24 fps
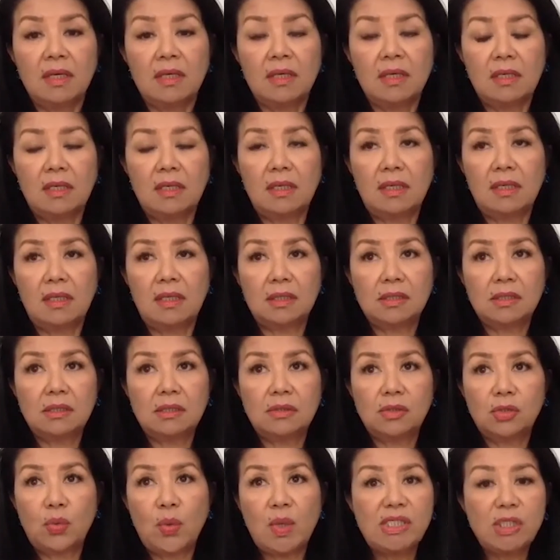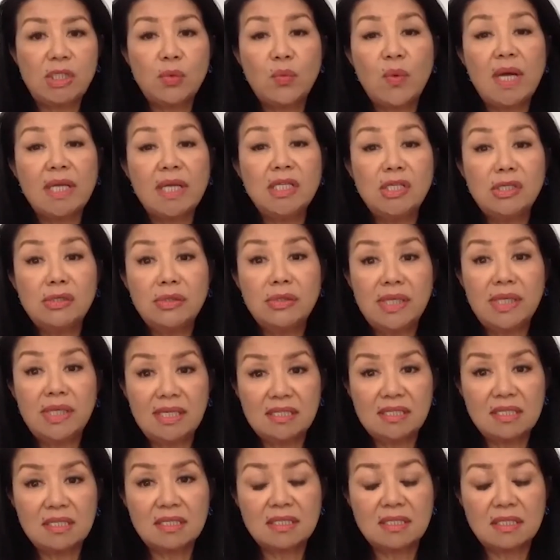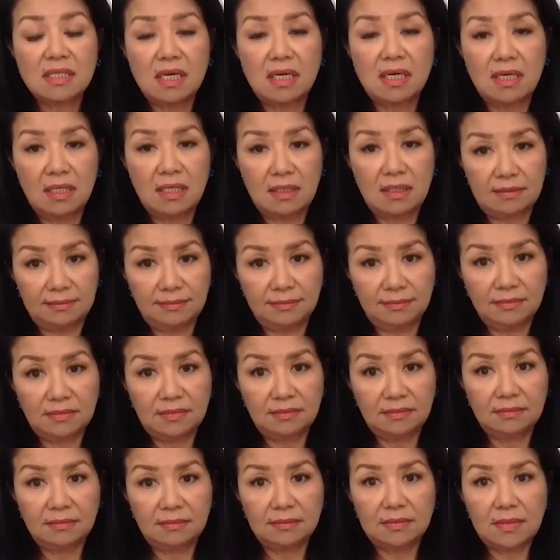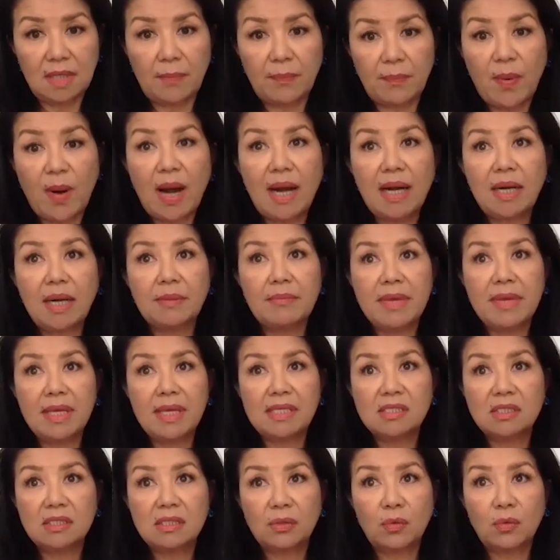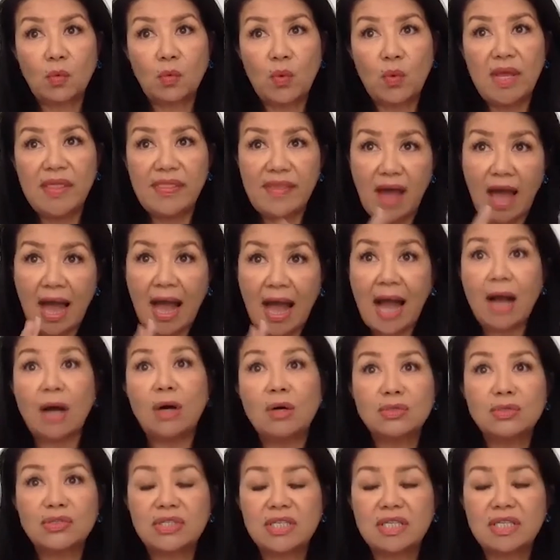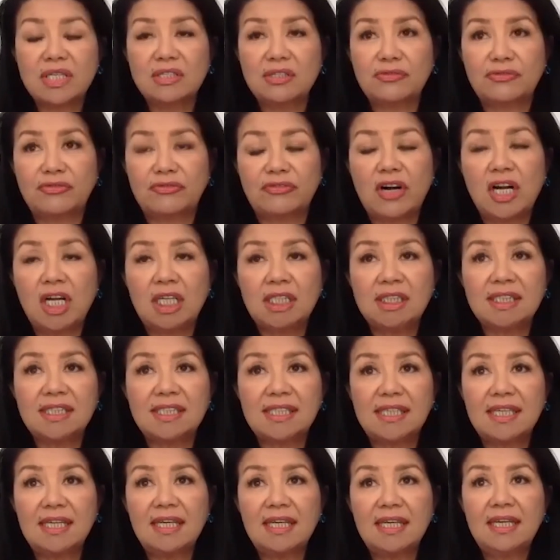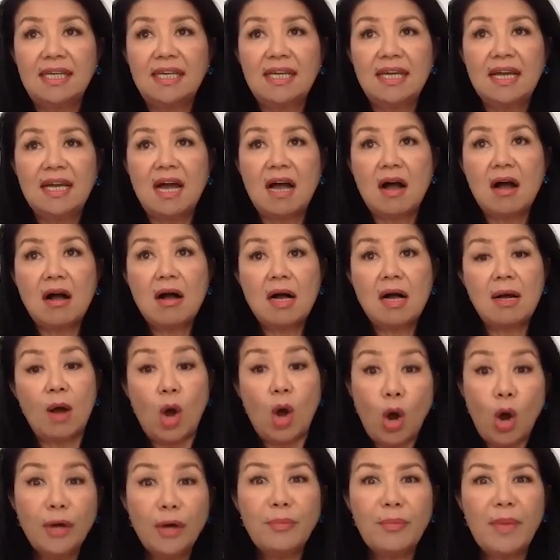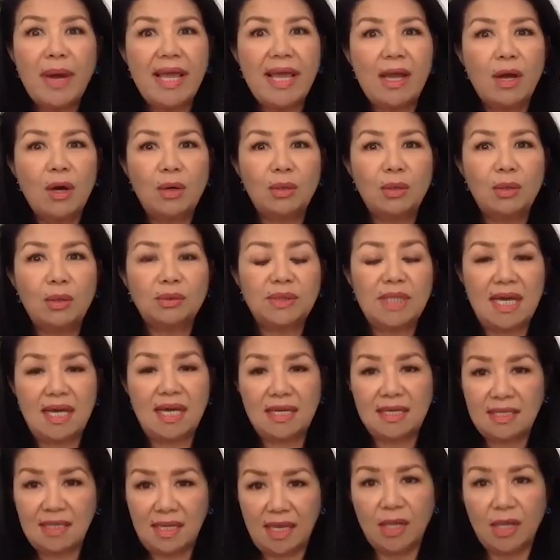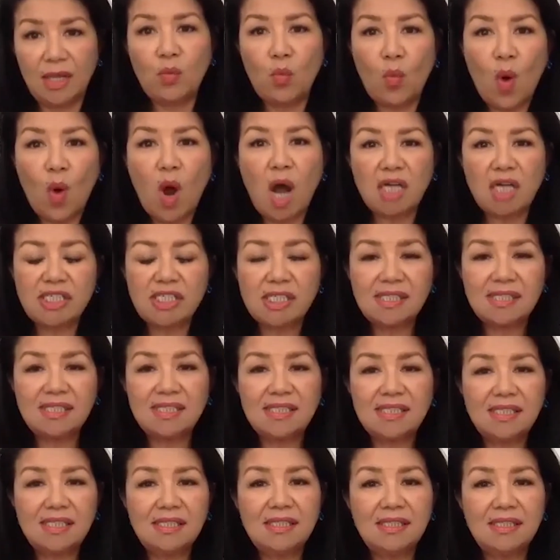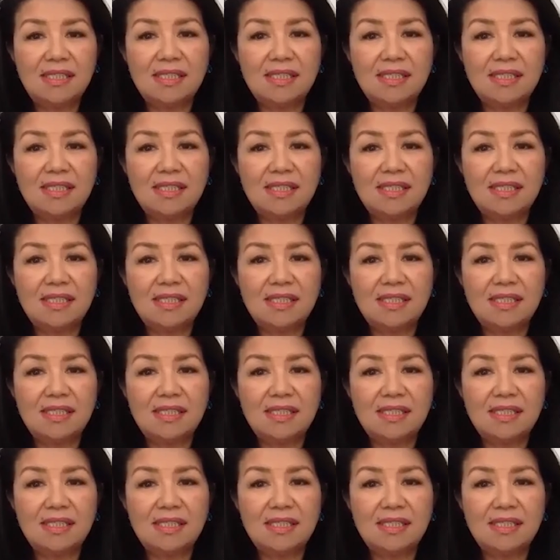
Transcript: a 21 units um, apartment with a house in the front uh, on my own uh, in Washington.